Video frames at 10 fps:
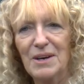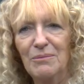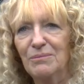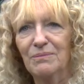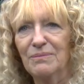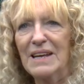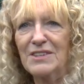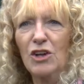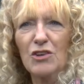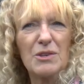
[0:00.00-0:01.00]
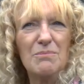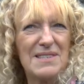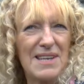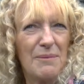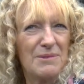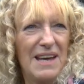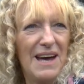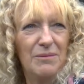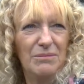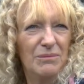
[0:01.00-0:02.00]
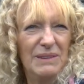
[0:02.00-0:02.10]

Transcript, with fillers: Um, there's lots of mishaps that happen.